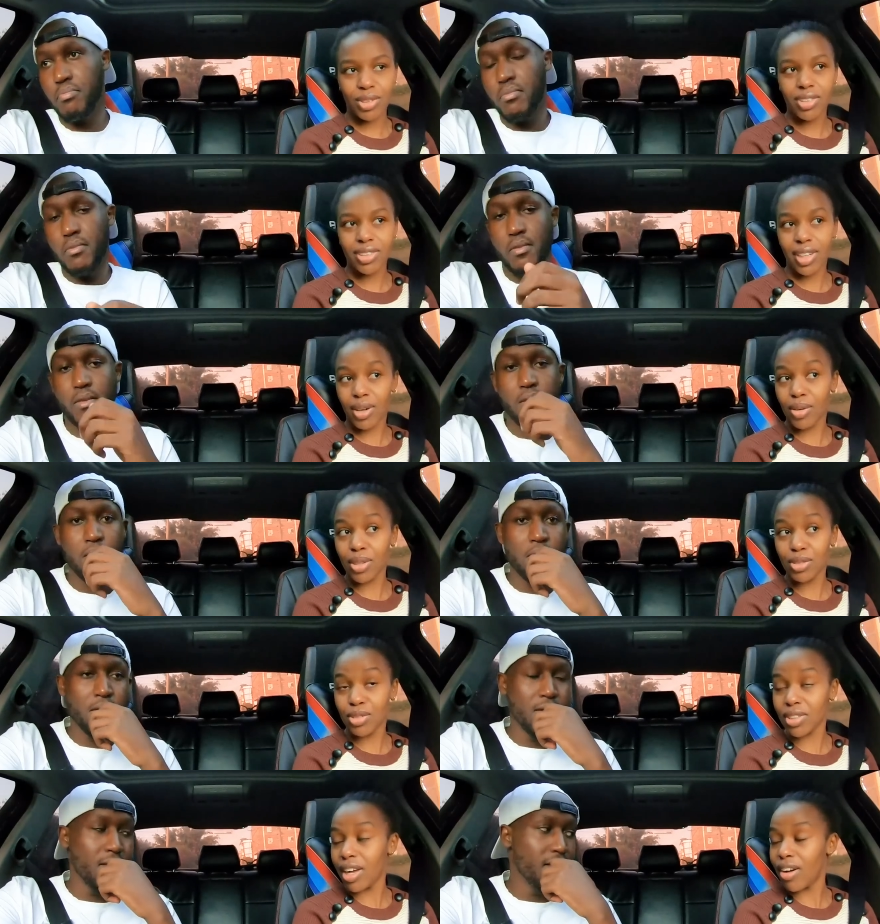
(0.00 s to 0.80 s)
Speaker 1: nda
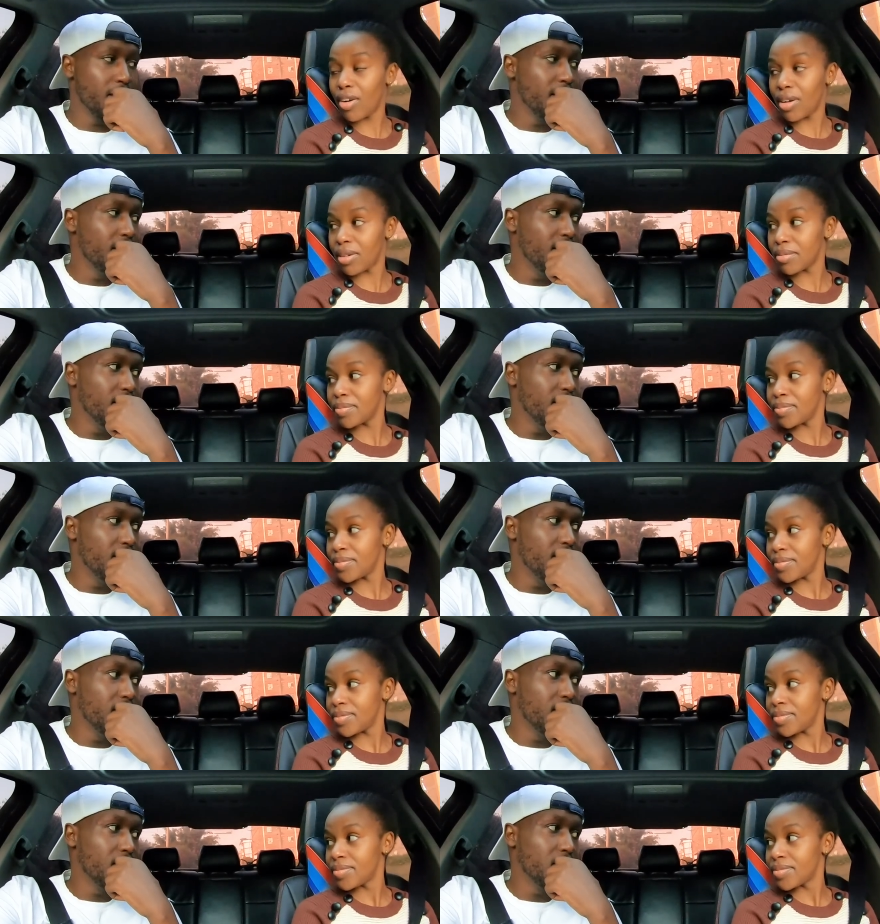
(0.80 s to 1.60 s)
kwa tu sana.
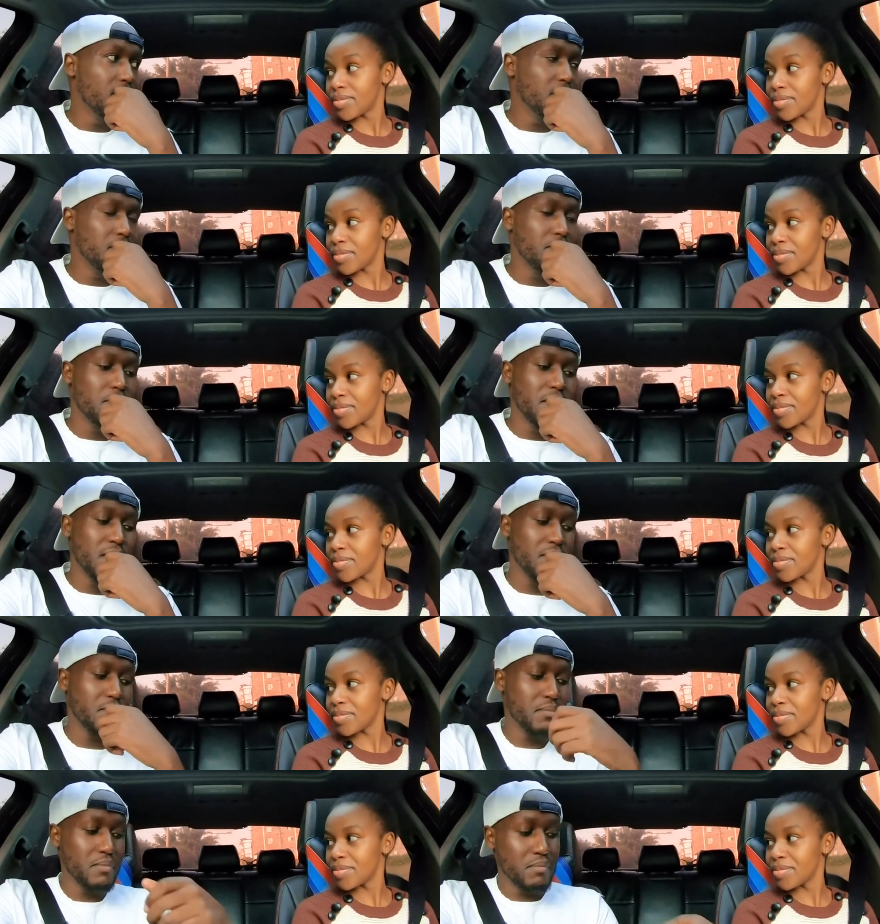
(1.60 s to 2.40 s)

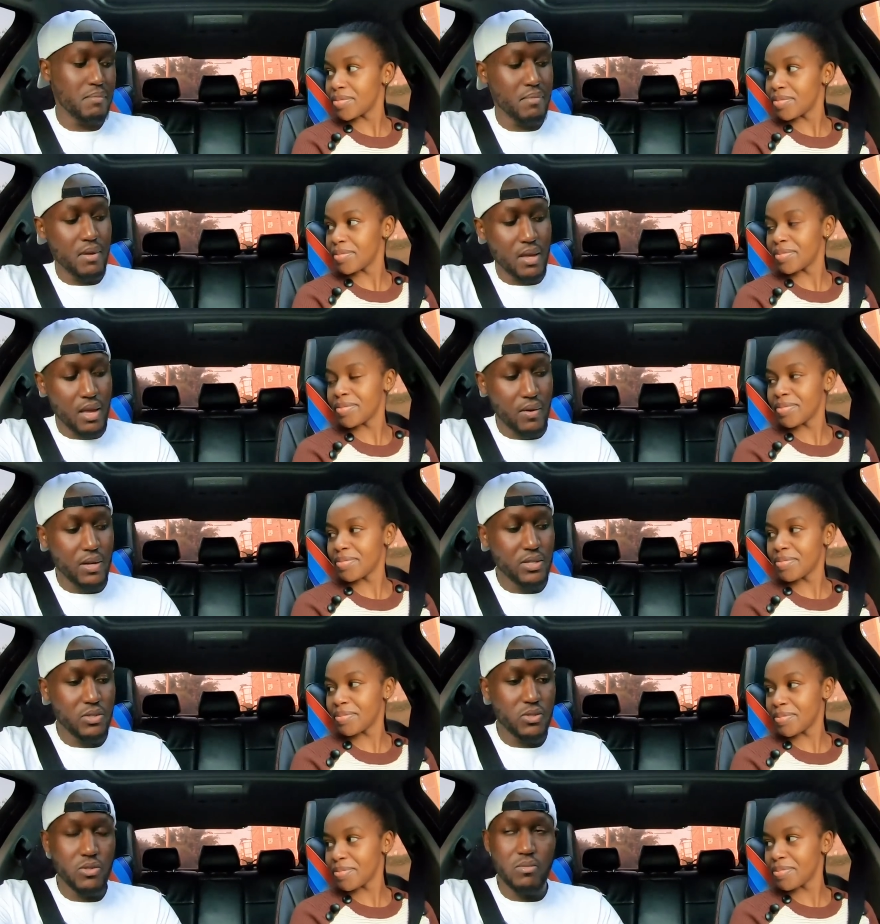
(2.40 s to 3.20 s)
Babe, I
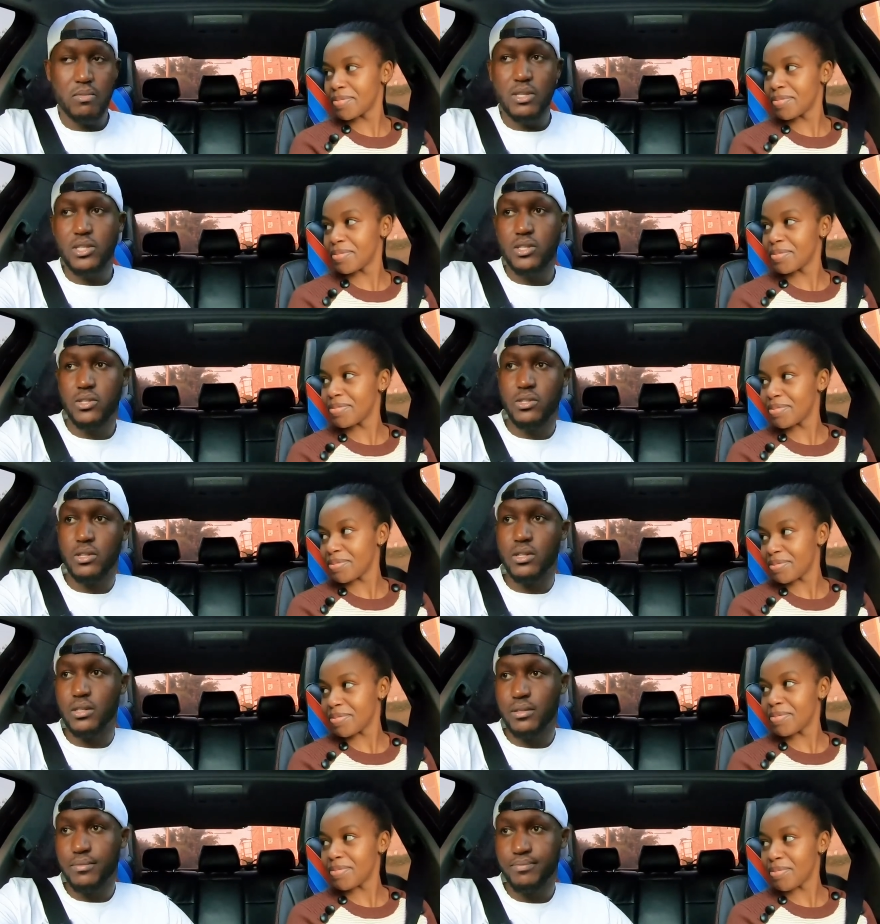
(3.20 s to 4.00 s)
want you to be
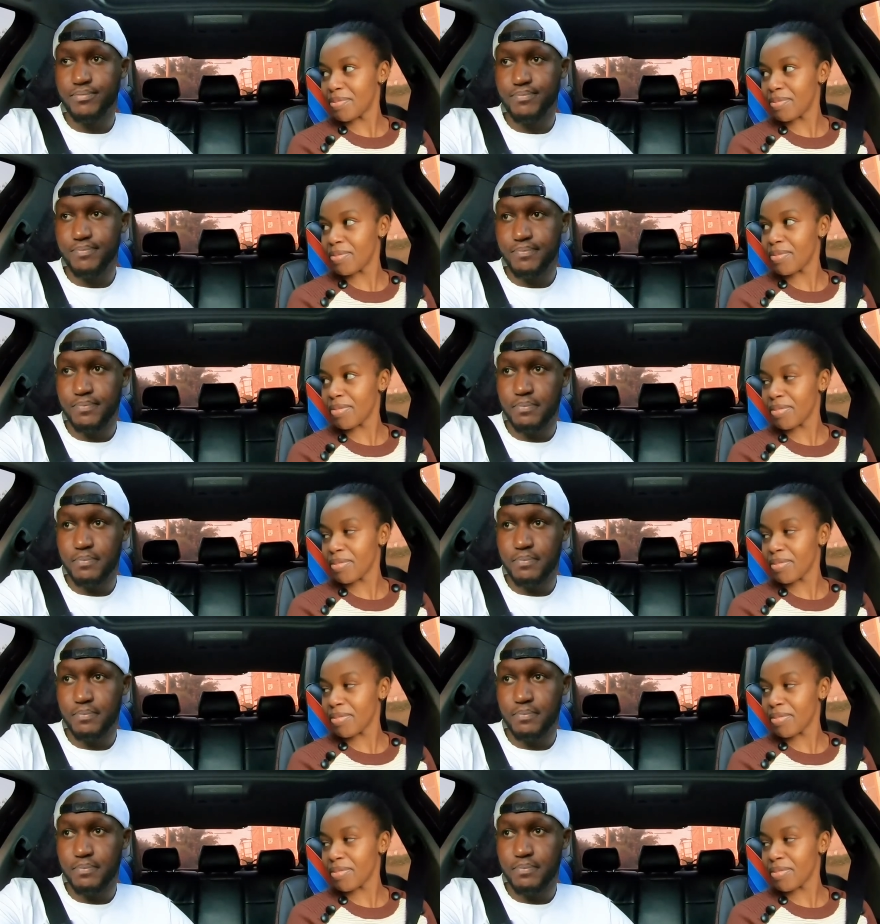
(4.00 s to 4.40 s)
strong. Mm.